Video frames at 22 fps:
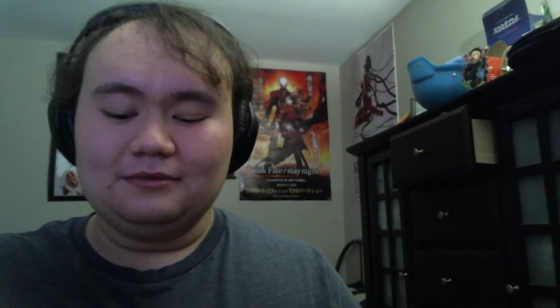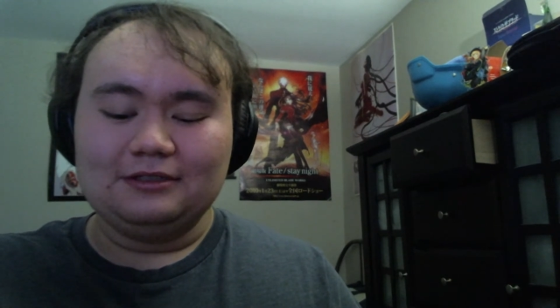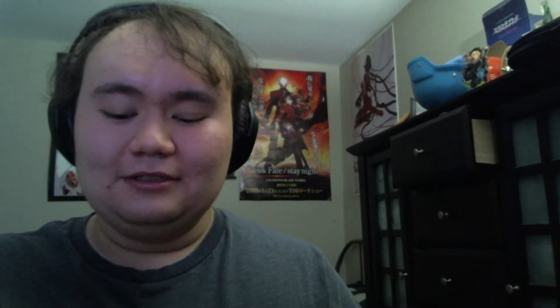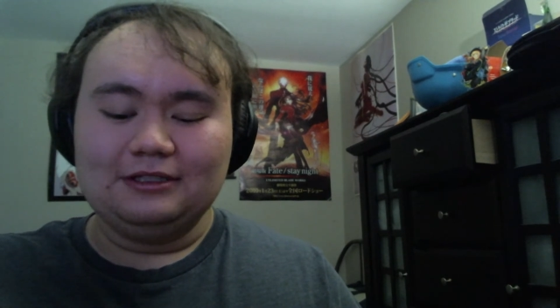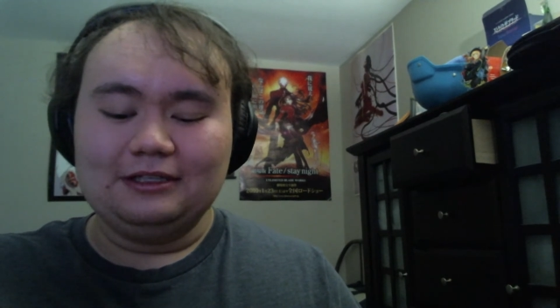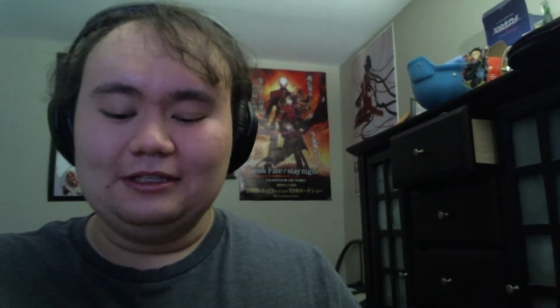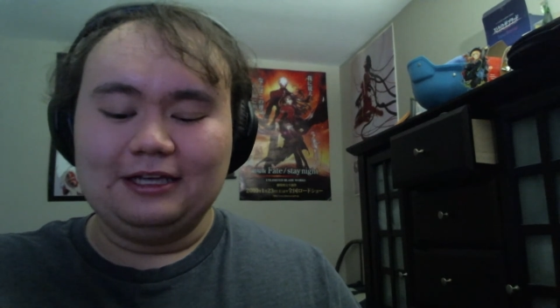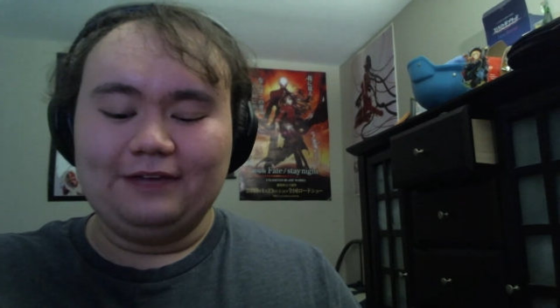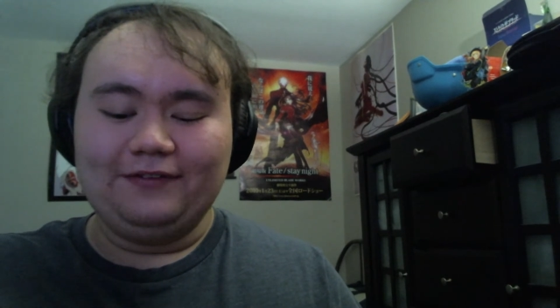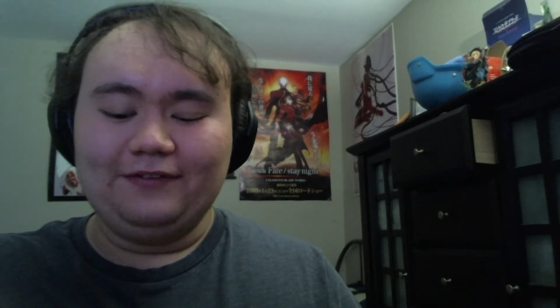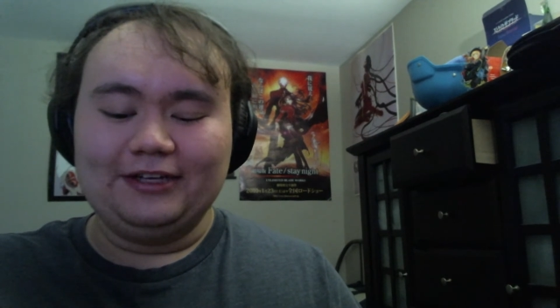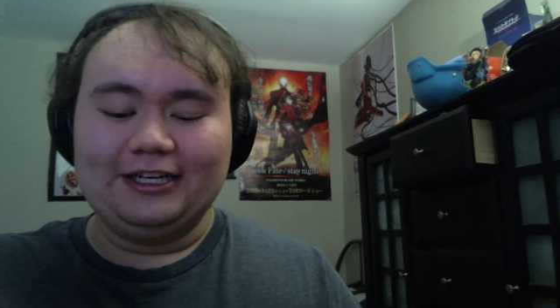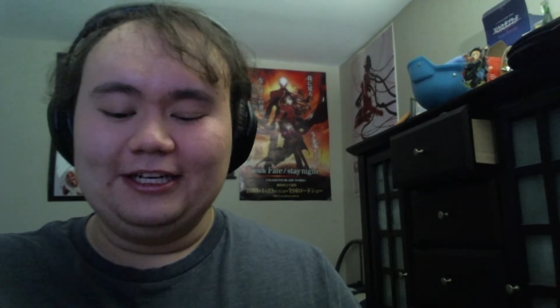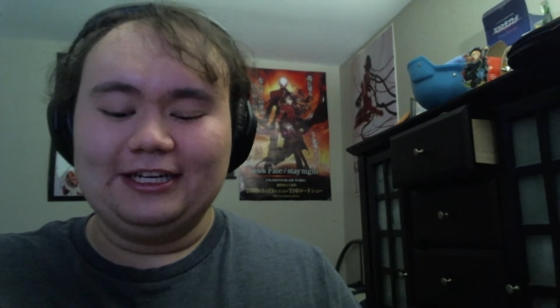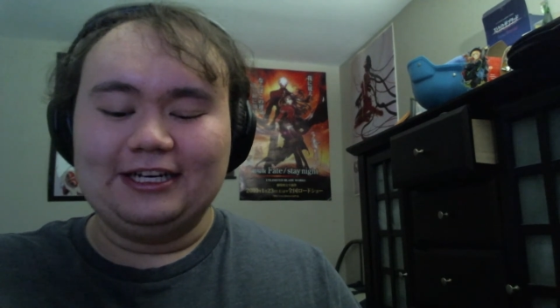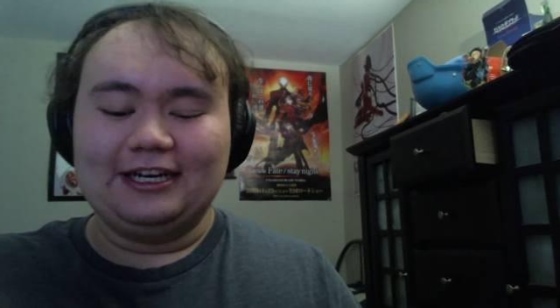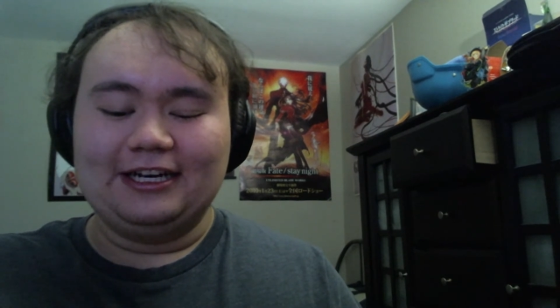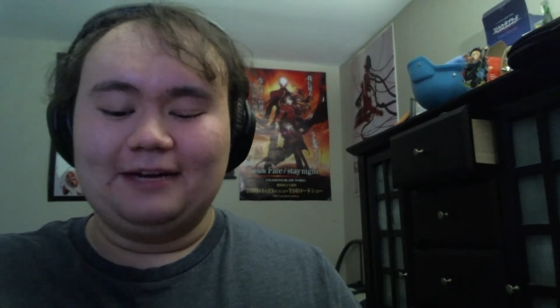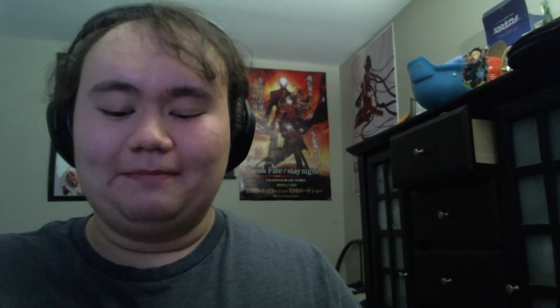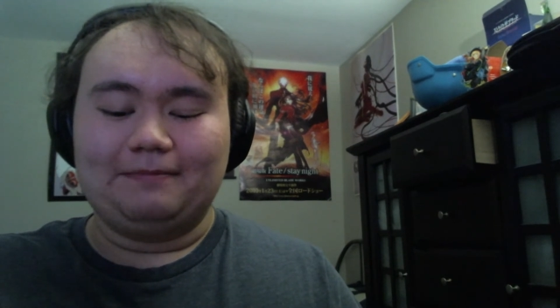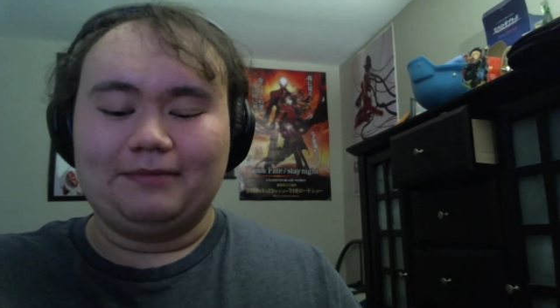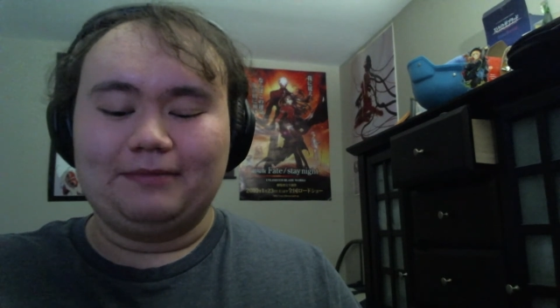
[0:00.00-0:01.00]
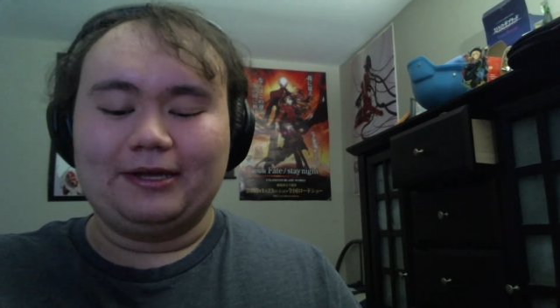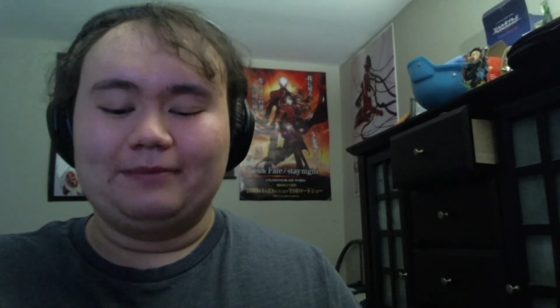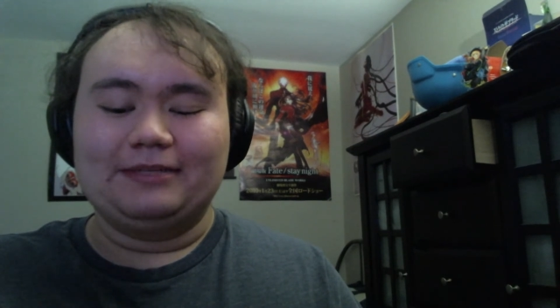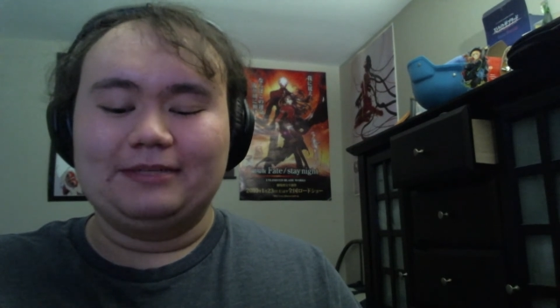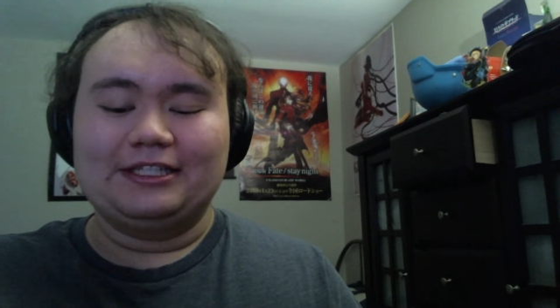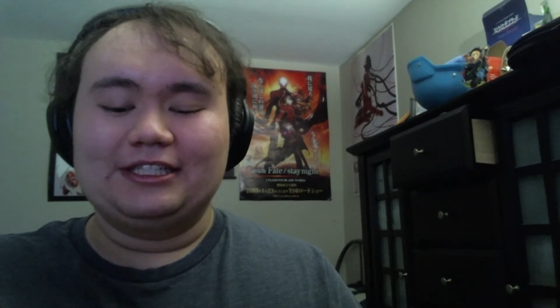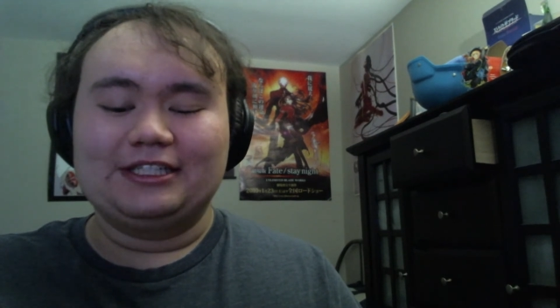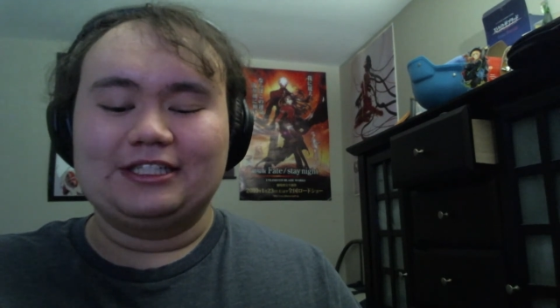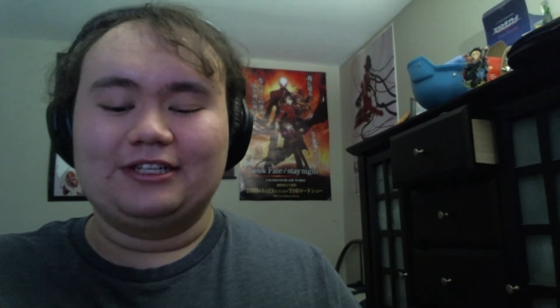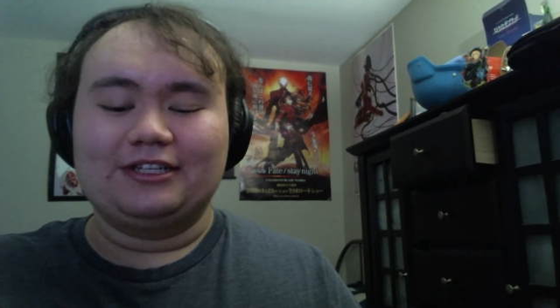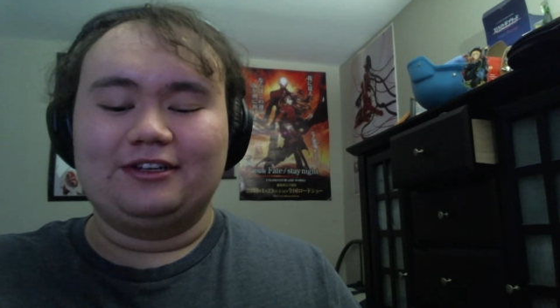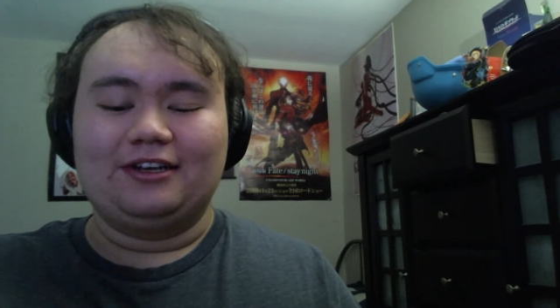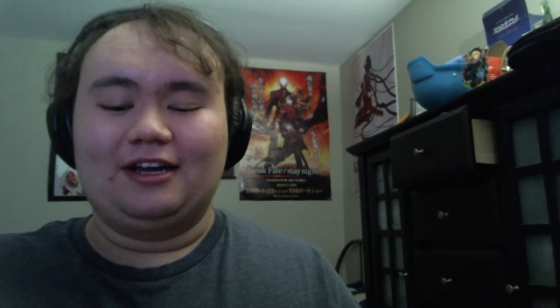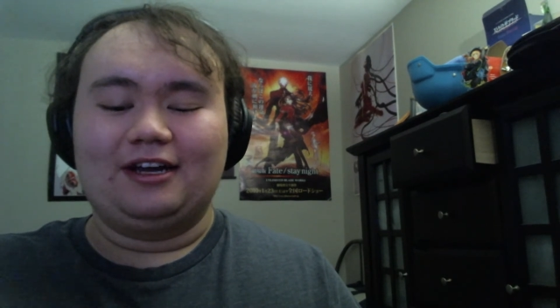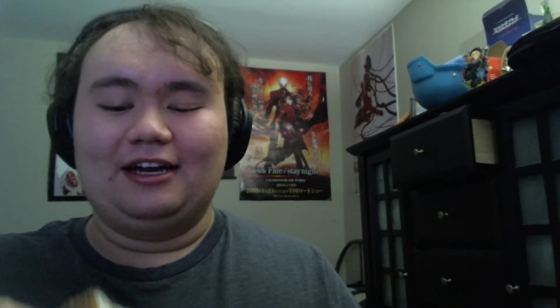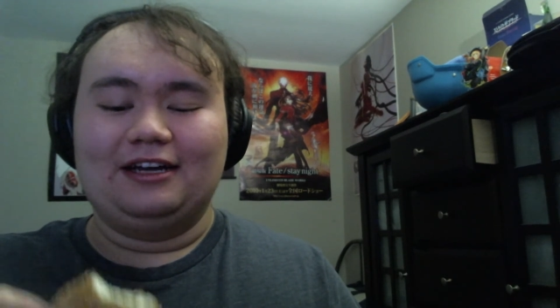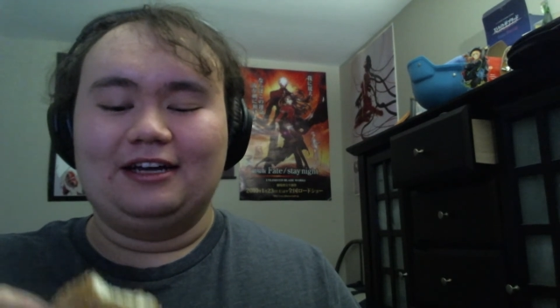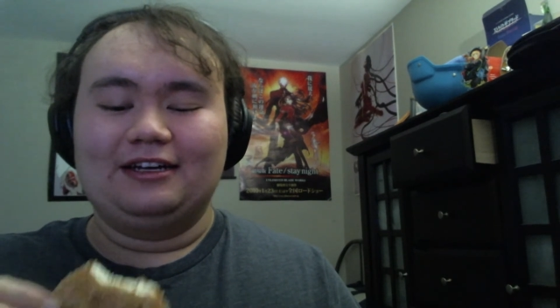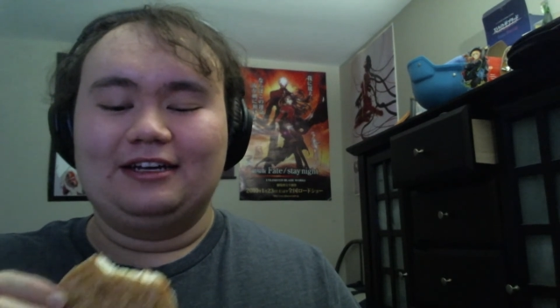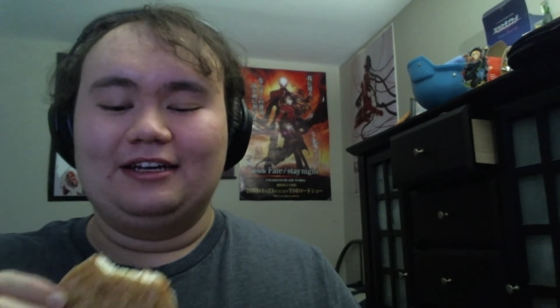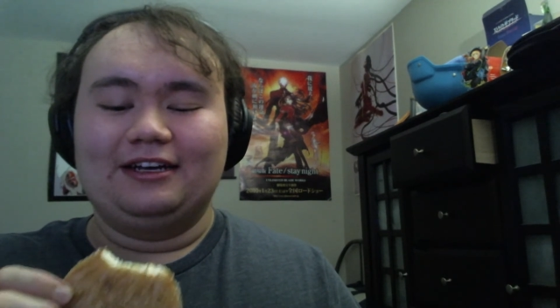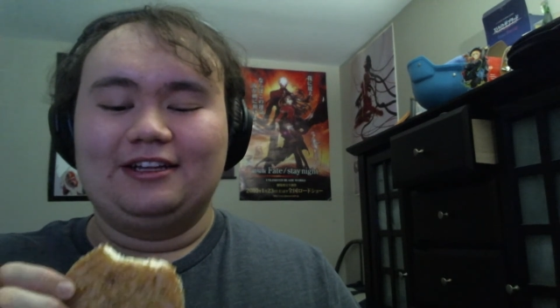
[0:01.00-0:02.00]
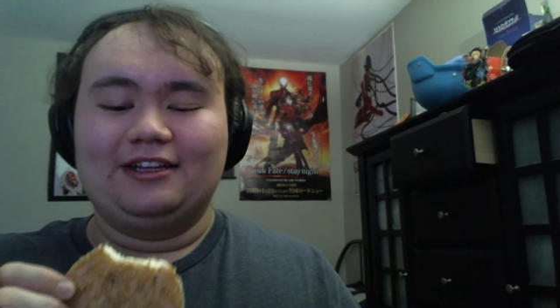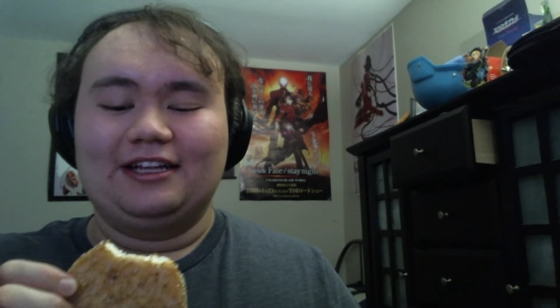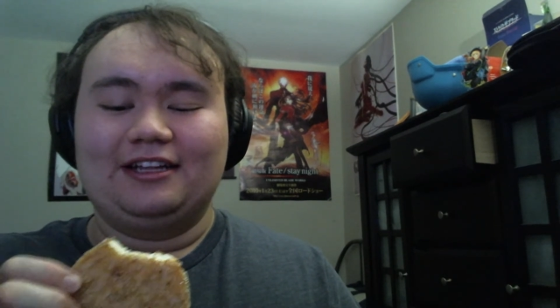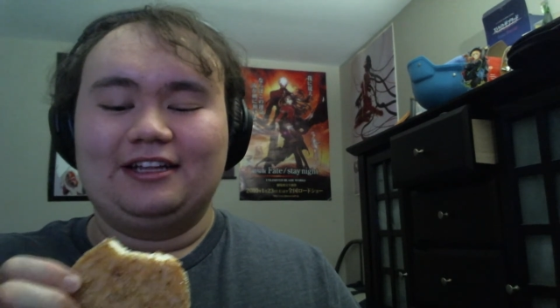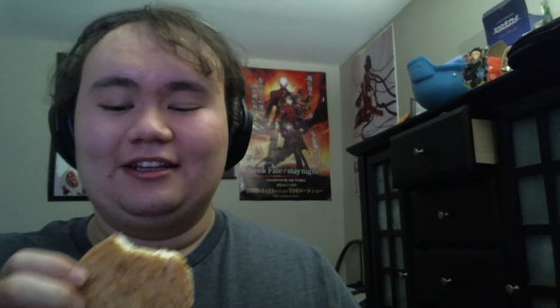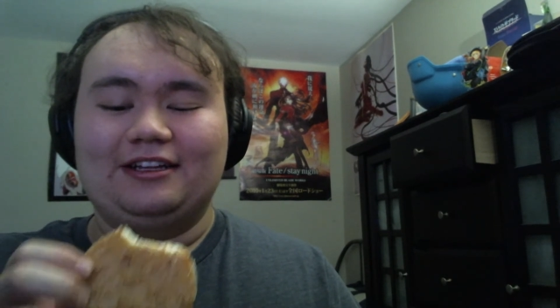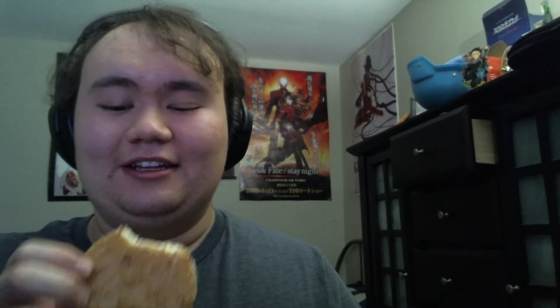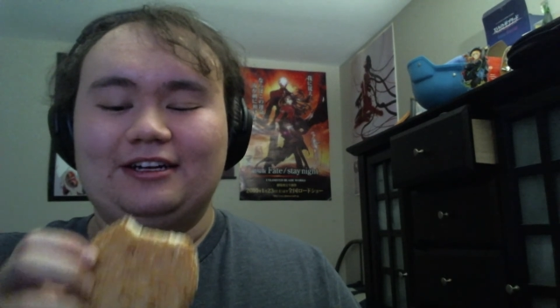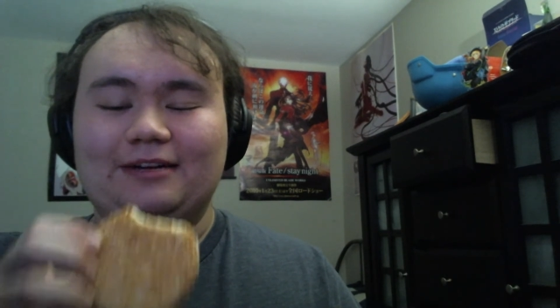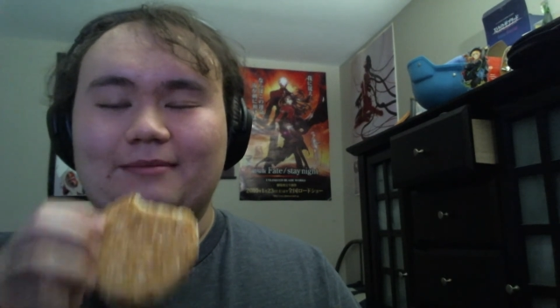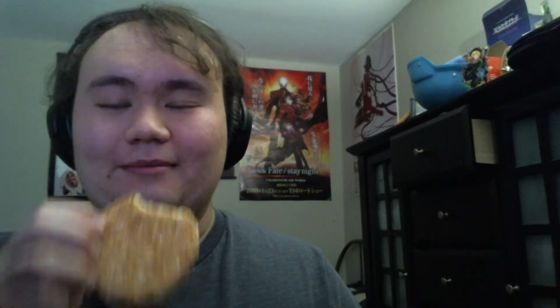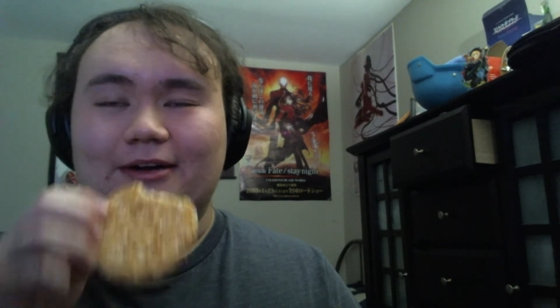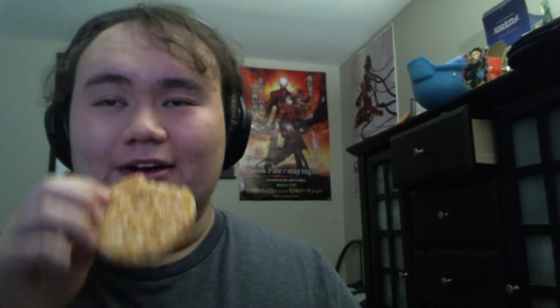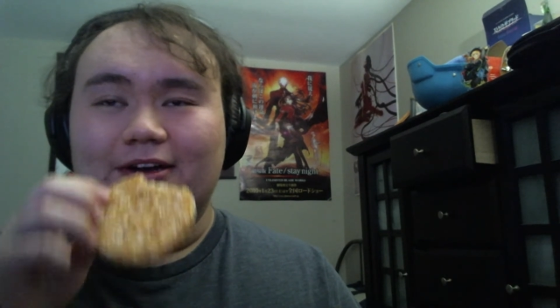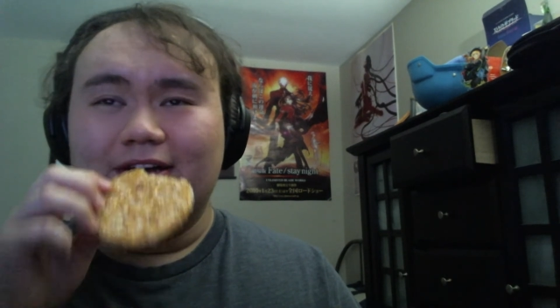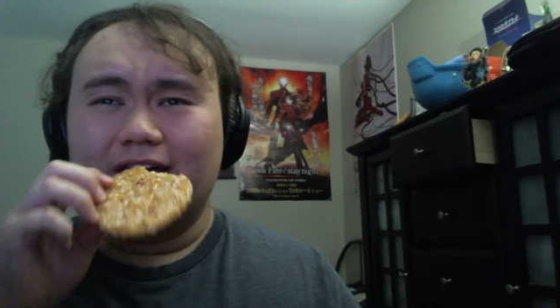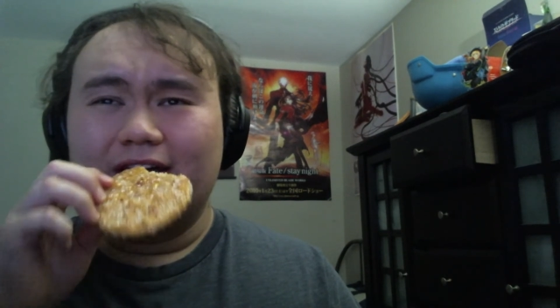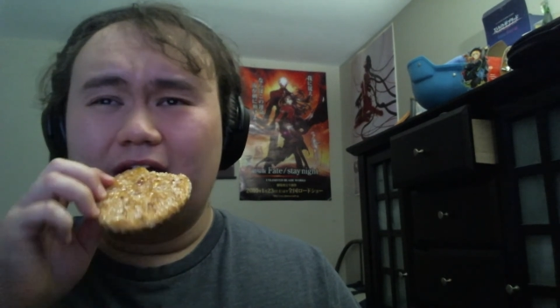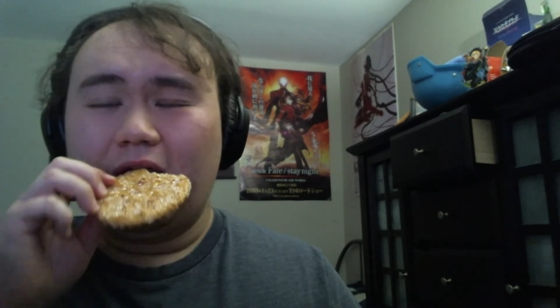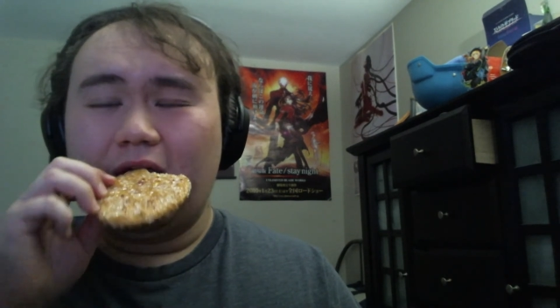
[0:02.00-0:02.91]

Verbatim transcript: I haven't eaten a plum in so long now that I think about it.